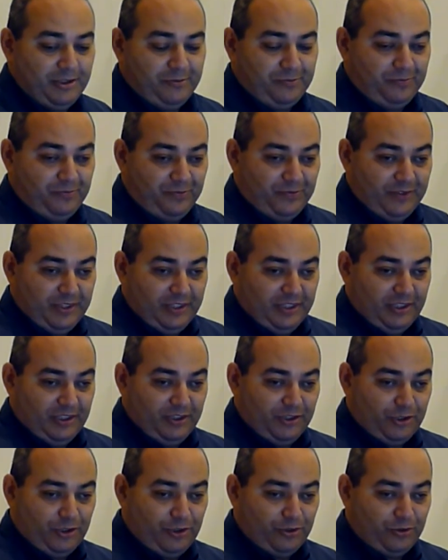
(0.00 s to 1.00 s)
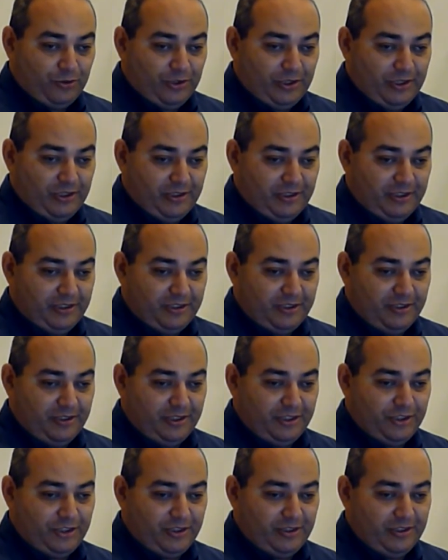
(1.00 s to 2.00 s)
And the most intellectual
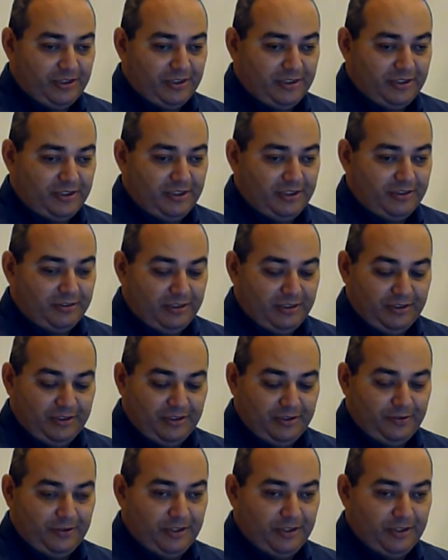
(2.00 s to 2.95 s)
task is for